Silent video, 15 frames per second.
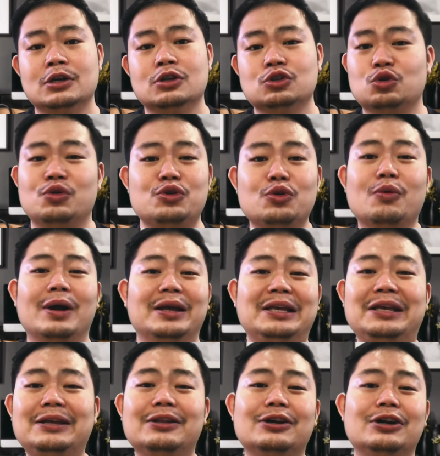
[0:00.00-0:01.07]
So you are
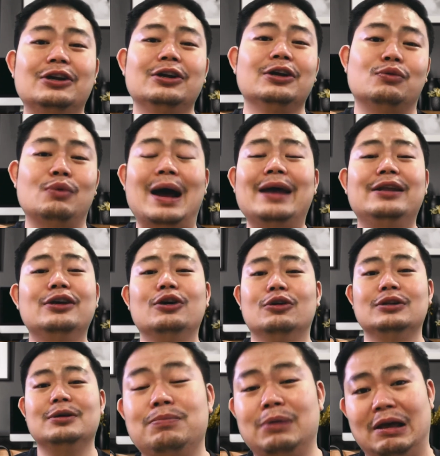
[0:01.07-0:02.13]
either riding on
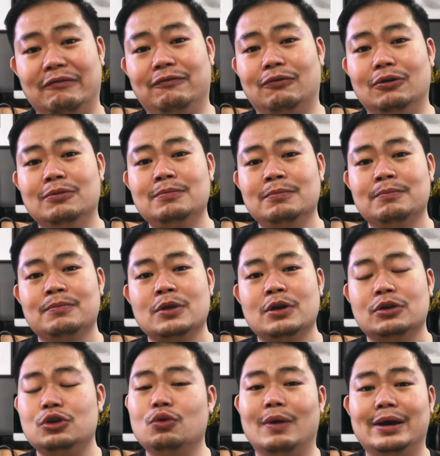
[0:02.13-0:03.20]
the platform,
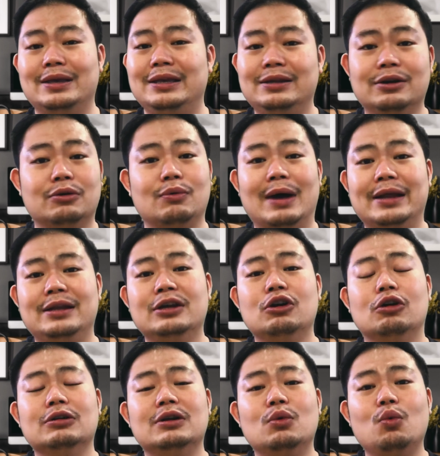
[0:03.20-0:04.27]
you are either riding
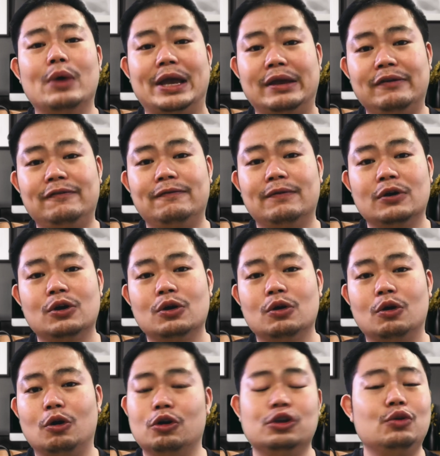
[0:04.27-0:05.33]
on the wave,
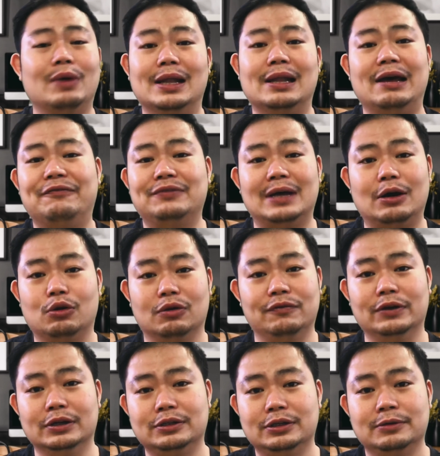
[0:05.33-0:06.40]
or you are left out of it.